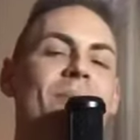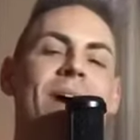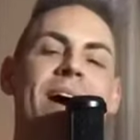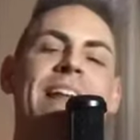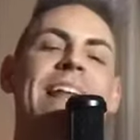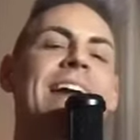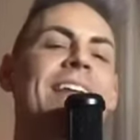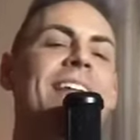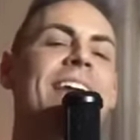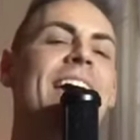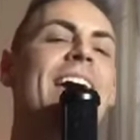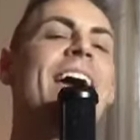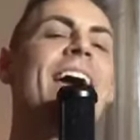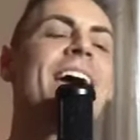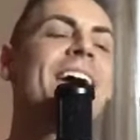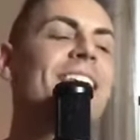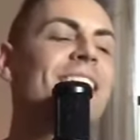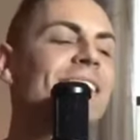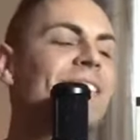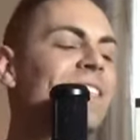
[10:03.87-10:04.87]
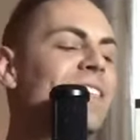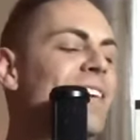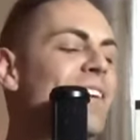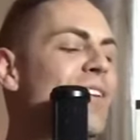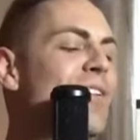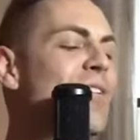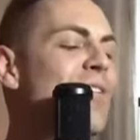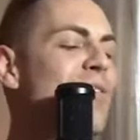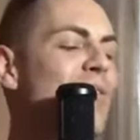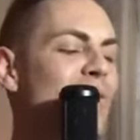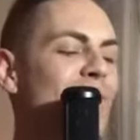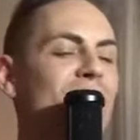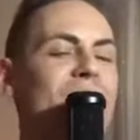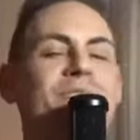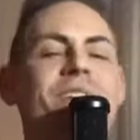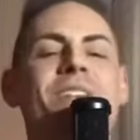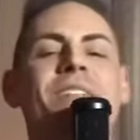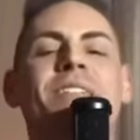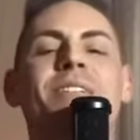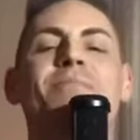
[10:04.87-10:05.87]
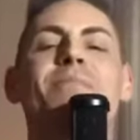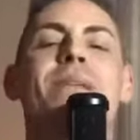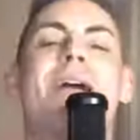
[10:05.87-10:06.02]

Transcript: but I need to do this